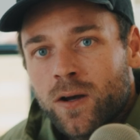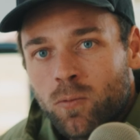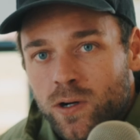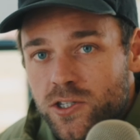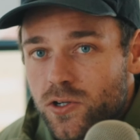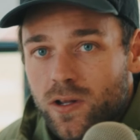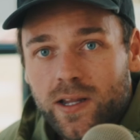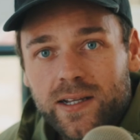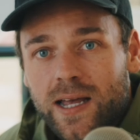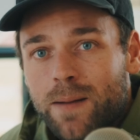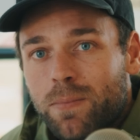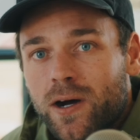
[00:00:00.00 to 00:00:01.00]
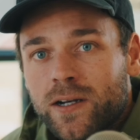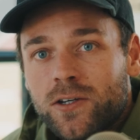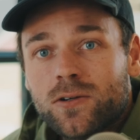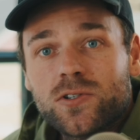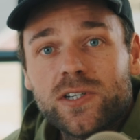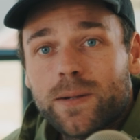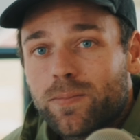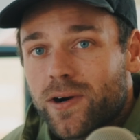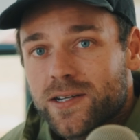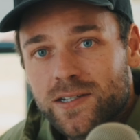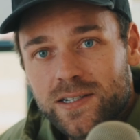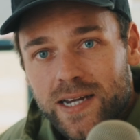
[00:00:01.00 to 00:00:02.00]
Once once you click that button, you'll see a
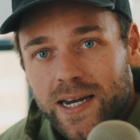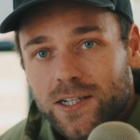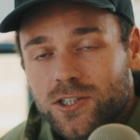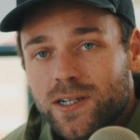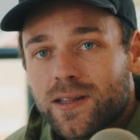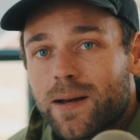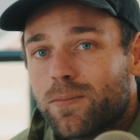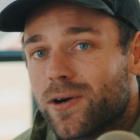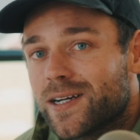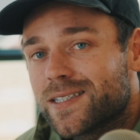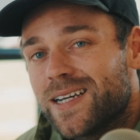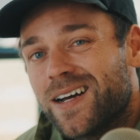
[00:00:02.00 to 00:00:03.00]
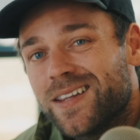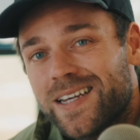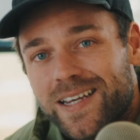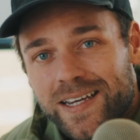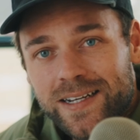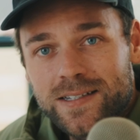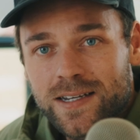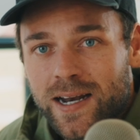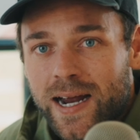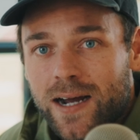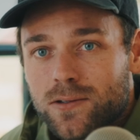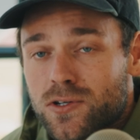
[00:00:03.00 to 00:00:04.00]
presentation that breaks down the ins
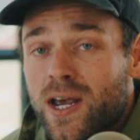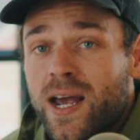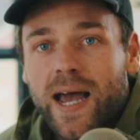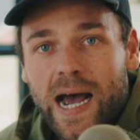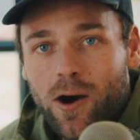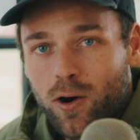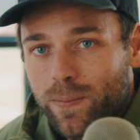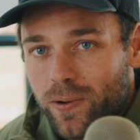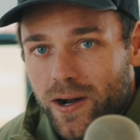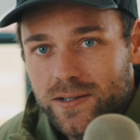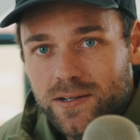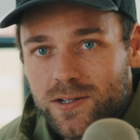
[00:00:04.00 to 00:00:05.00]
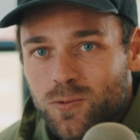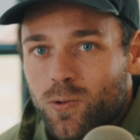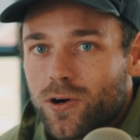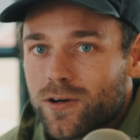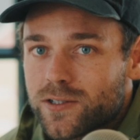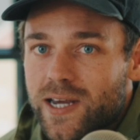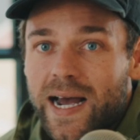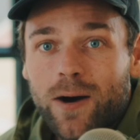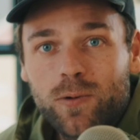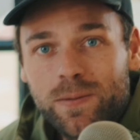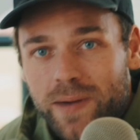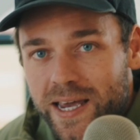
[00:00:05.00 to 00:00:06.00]
and outs, how our process works,
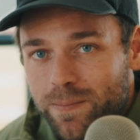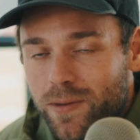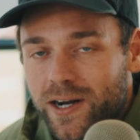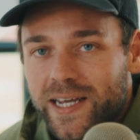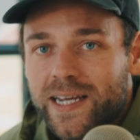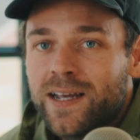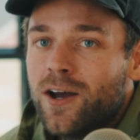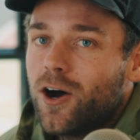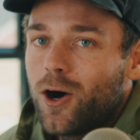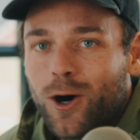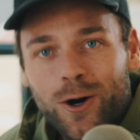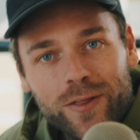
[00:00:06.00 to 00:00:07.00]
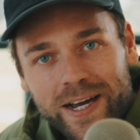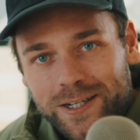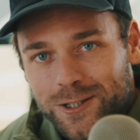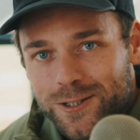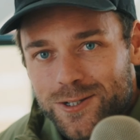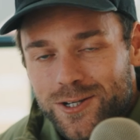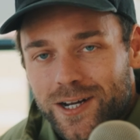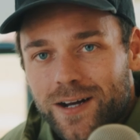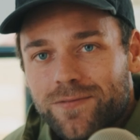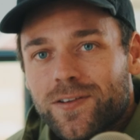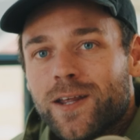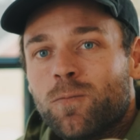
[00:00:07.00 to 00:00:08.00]
how we make money, all that good
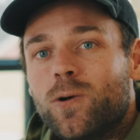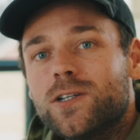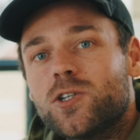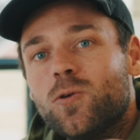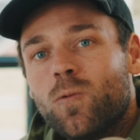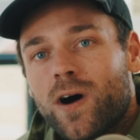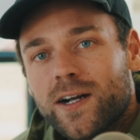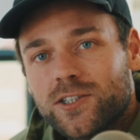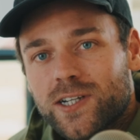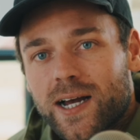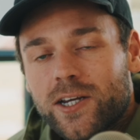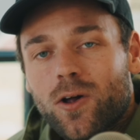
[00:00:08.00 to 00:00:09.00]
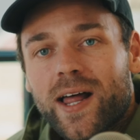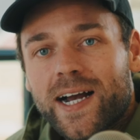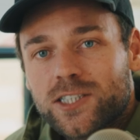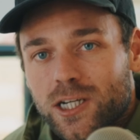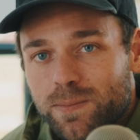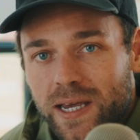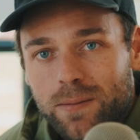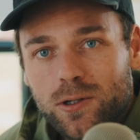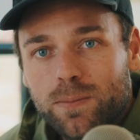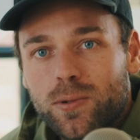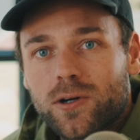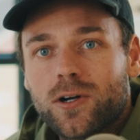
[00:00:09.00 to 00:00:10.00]
stuff. And then once you watch that, you'll actually be
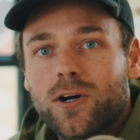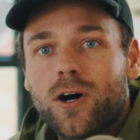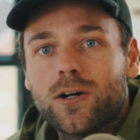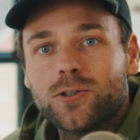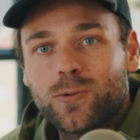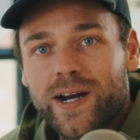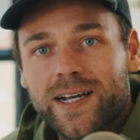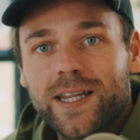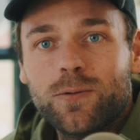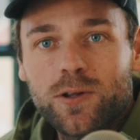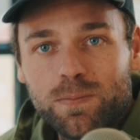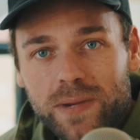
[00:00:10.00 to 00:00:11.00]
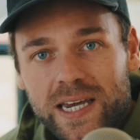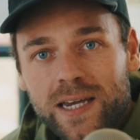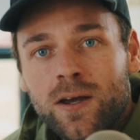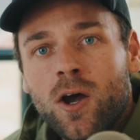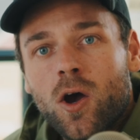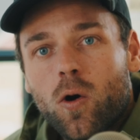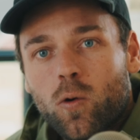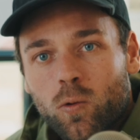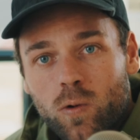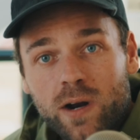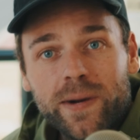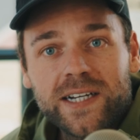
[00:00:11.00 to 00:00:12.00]
able to book a call directly with me
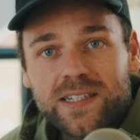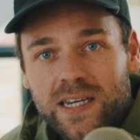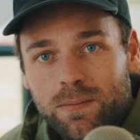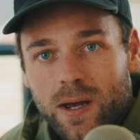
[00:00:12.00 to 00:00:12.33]
or one of my team